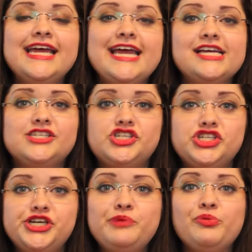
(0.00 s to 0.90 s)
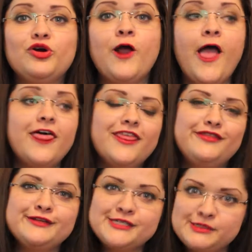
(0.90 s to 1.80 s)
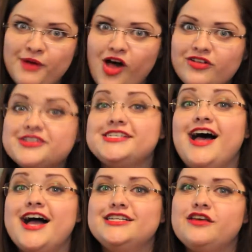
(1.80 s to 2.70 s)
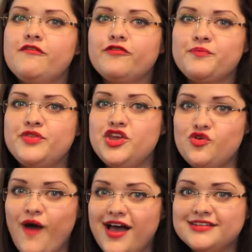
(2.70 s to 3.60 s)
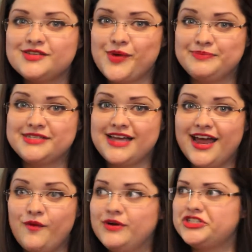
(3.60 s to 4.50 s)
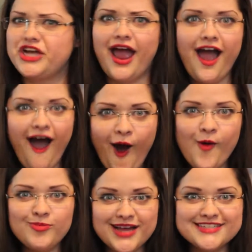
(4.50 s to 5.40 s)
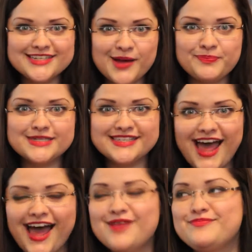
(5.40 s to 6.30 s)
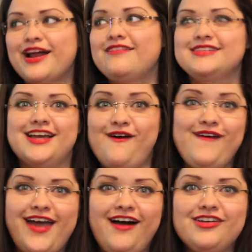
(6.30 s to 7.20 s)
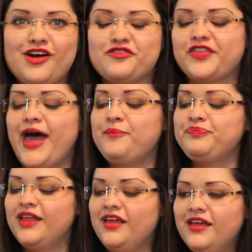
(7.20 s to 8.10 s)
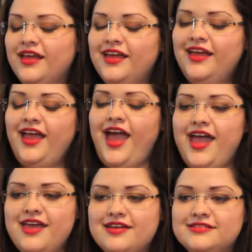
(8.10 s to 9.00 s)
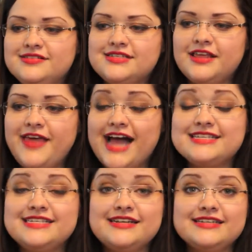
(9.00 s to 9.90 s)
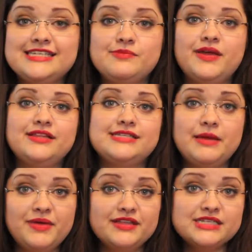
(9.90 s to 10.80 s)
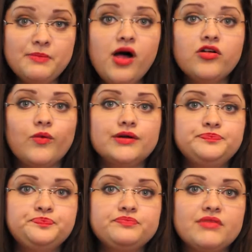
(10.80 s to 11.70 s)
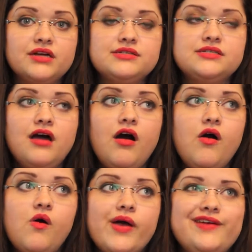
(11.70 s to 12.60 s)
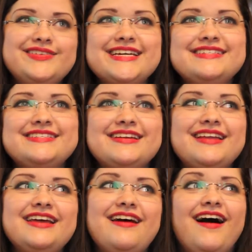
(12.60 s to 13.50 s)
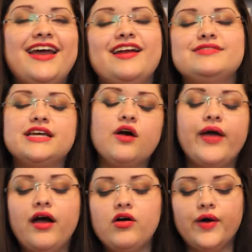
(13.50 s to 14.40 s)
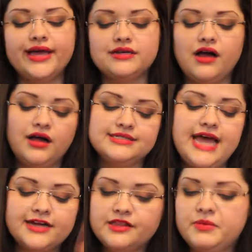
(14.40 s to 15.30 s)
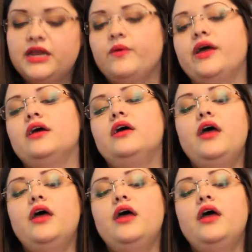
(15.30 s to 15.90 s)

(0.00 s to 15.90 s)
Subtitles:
is cheaper than the smaller size from the US website, which how messed up is that? But I was like, okay, I'll go for that. And they accidentally sent me the smaller one. So it was like a Sunday night, and I was like, okay, I'll go ahead and contact them anyway.